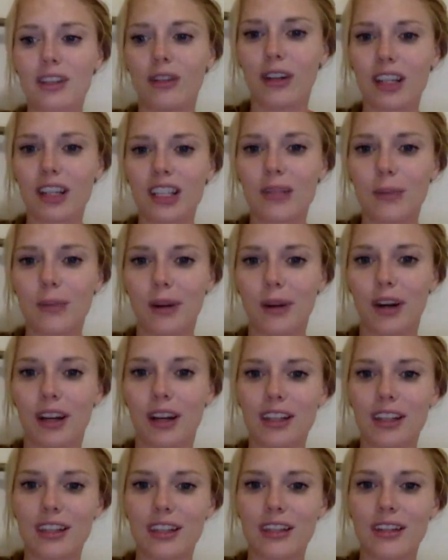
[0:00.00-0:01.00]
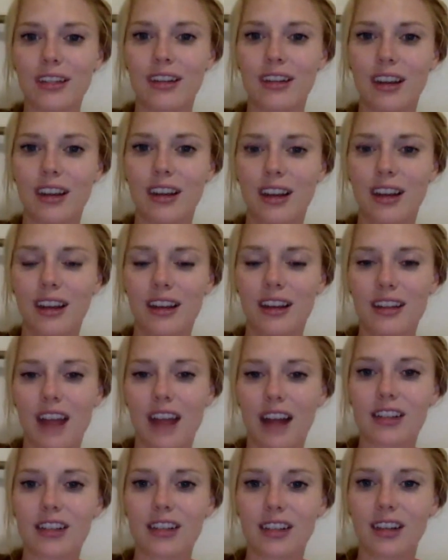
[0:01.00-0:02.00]
experience is
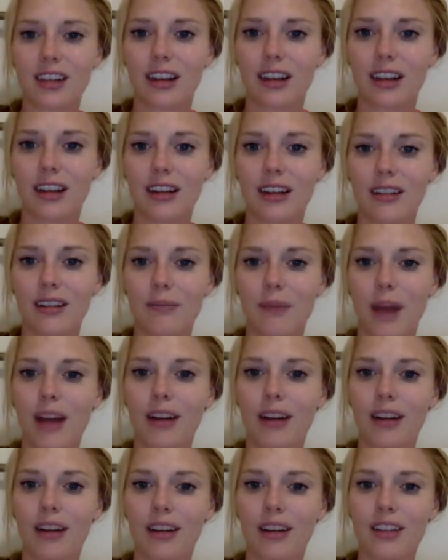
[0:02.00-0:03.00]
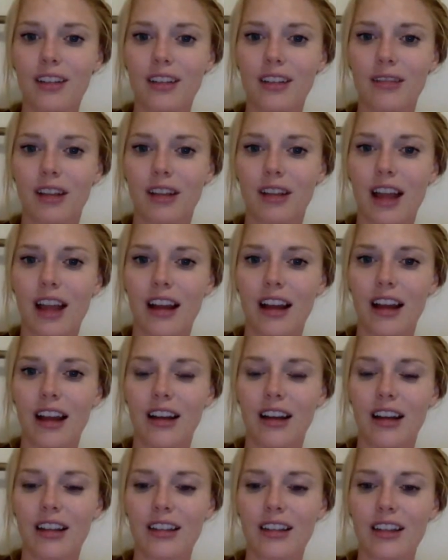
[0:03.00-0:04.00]
actually better to rely on
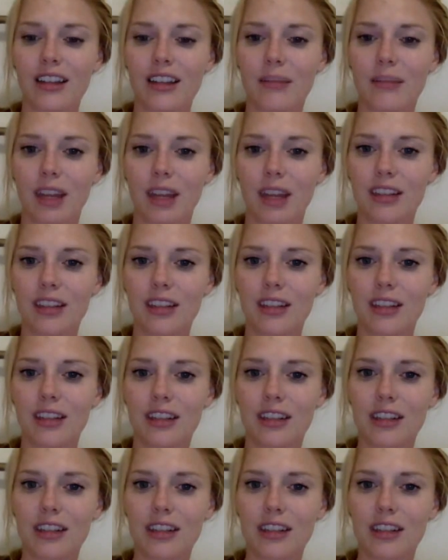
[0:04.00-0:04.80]
in some cases